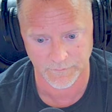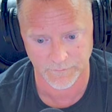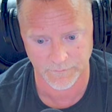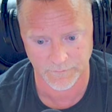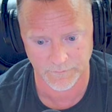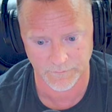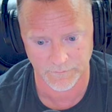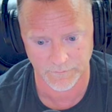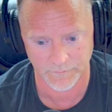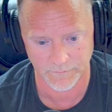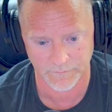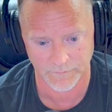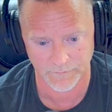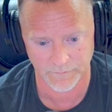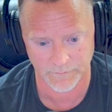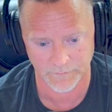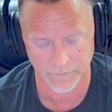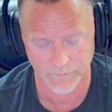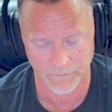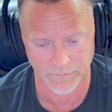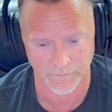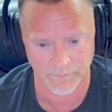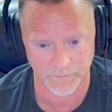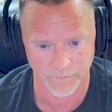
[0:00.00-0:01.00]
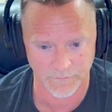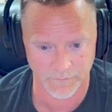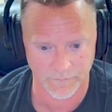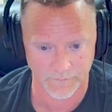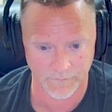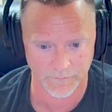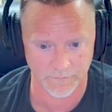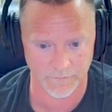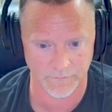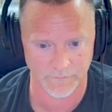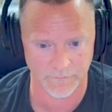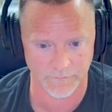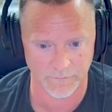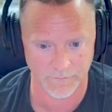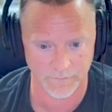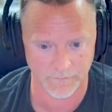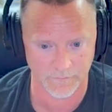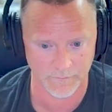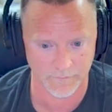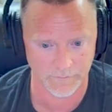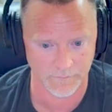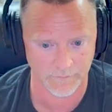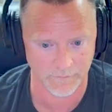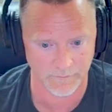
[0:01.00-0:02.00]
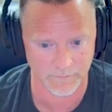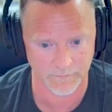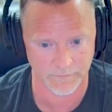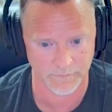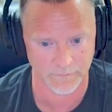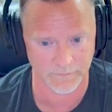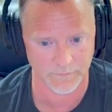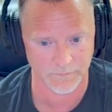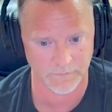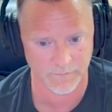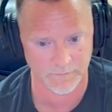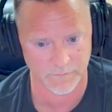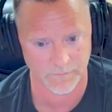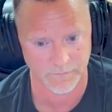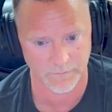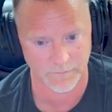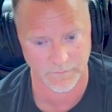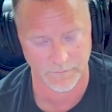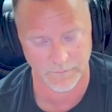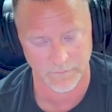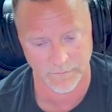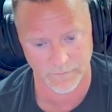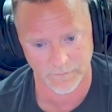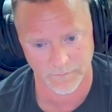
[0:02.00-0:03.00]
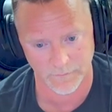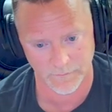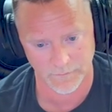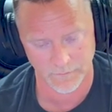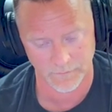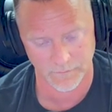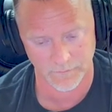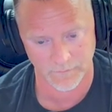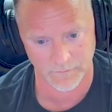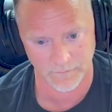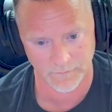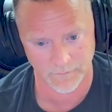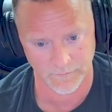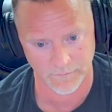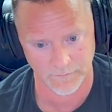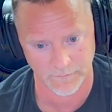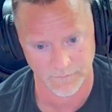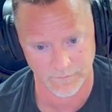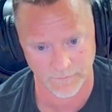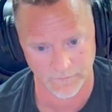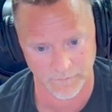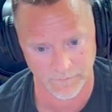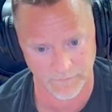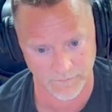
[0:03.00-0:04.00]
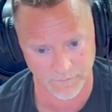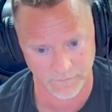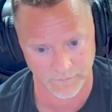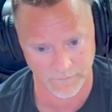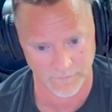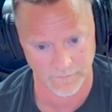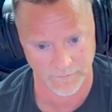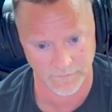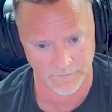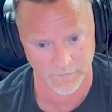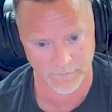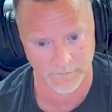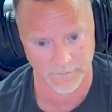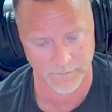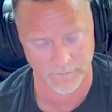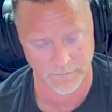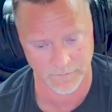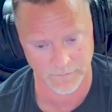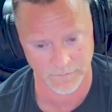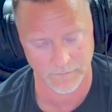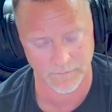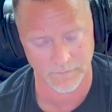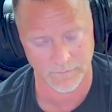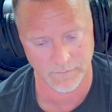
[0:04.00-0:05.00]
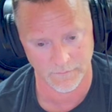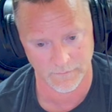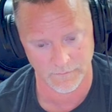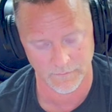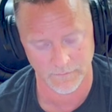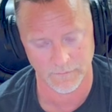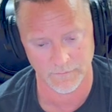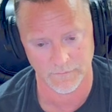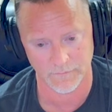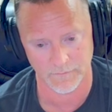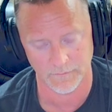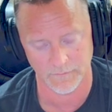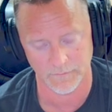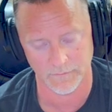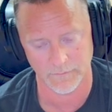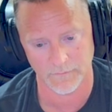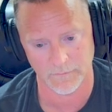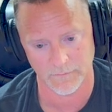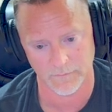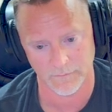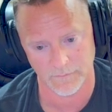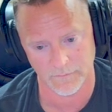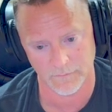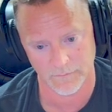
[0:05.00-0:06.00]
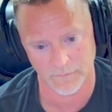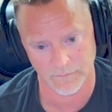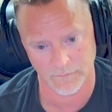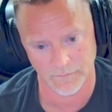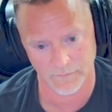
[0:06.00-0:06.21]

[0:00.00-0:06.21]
[no speech]